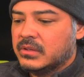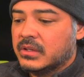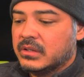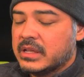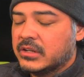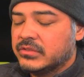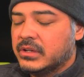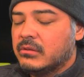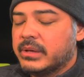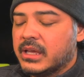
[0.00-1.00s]
you can
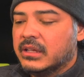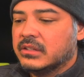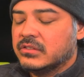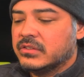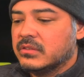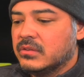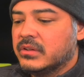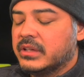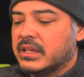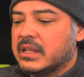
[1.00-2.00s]
actually go back and just
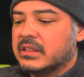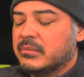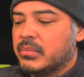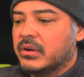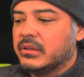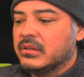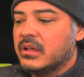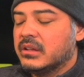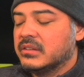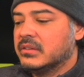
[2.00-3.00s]
look at the parking
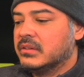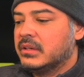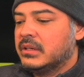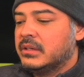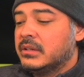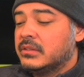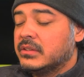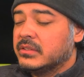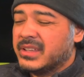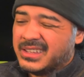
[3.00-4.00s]
lot and
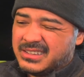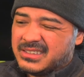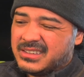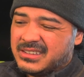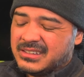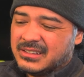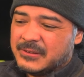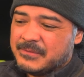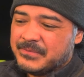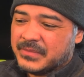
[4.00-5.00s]
see, it's like,
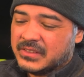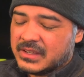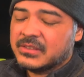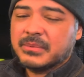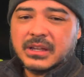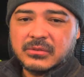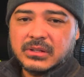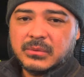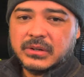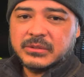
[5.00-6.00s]
is that something I
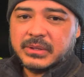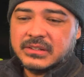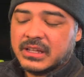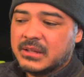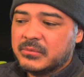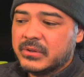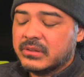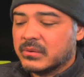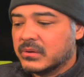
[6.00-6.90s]
really want to spend time with?